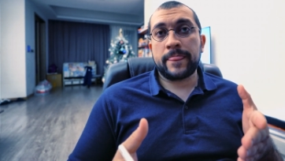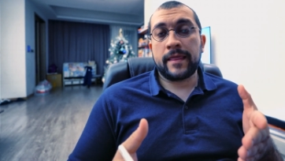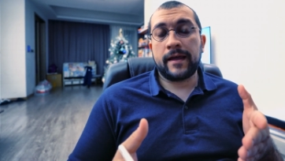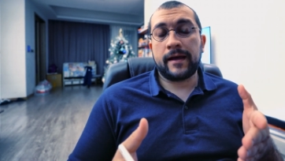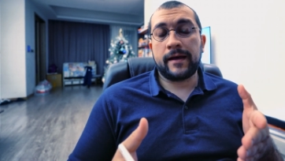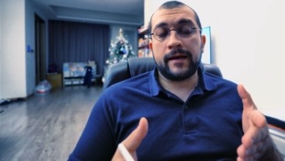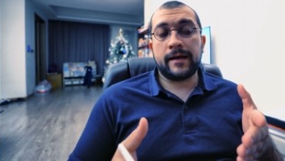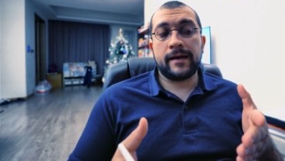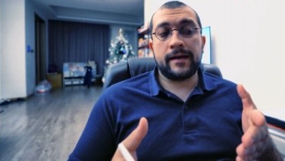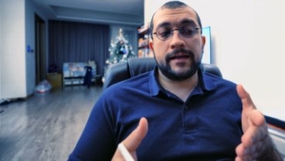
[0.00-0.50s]

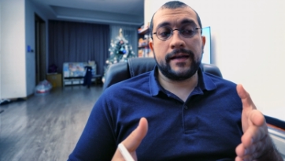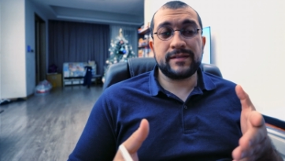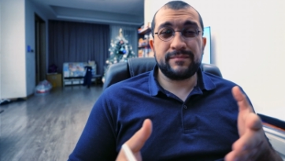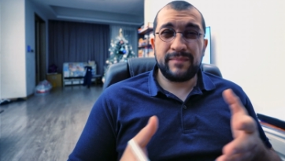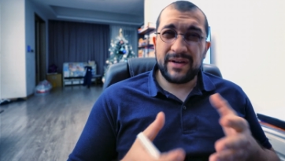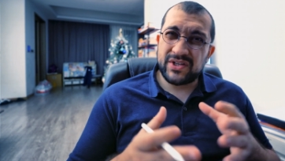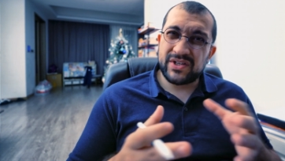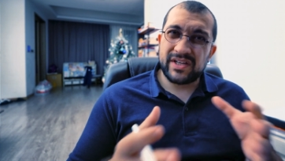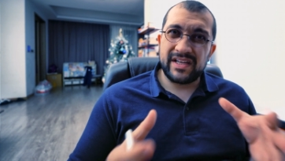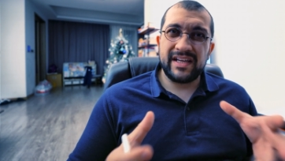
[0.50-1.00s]

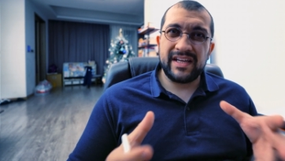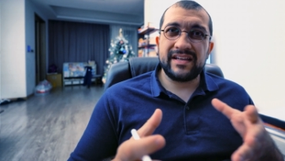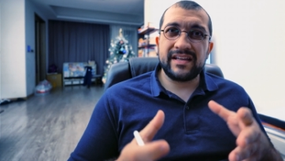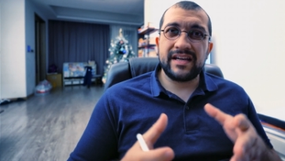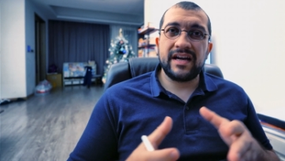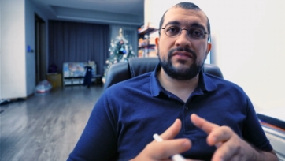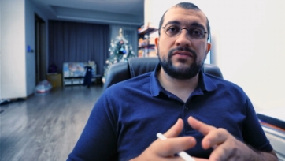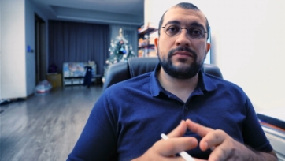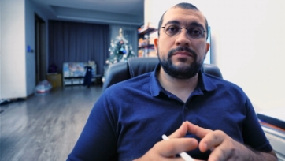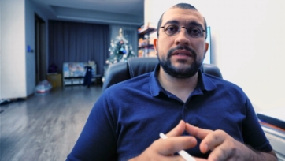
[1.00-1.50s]
especially in
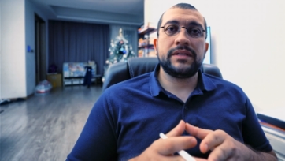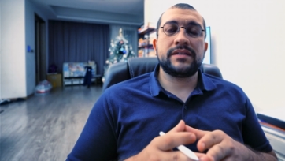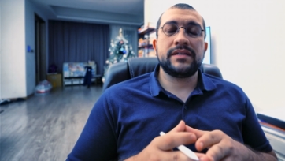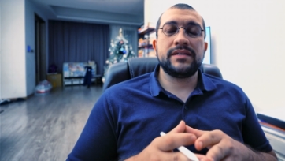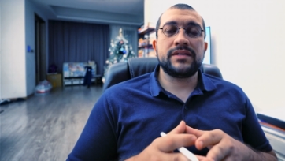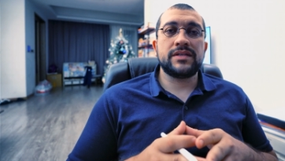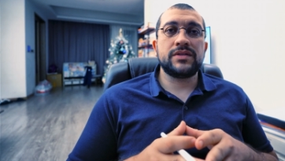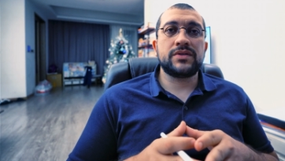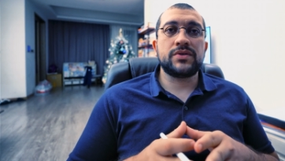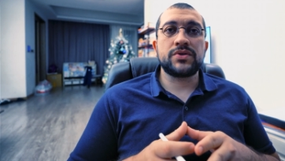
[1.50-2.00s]
government
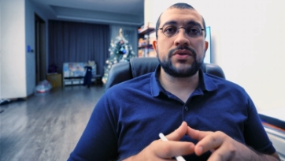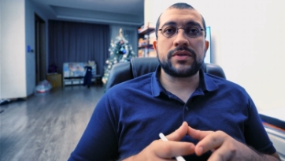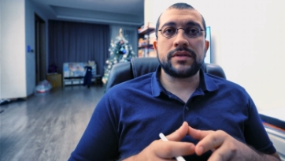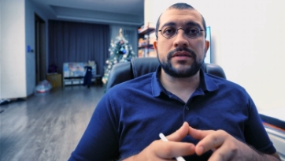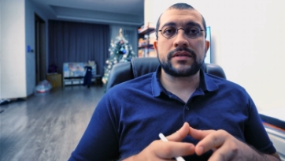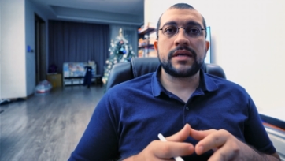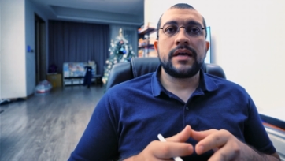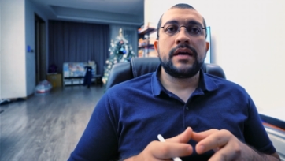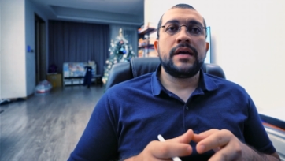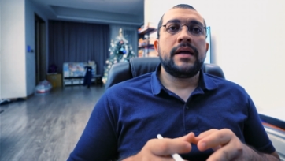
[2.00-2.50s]

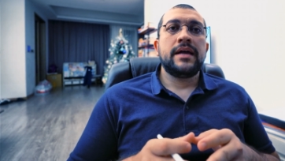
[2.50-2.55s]
institutions,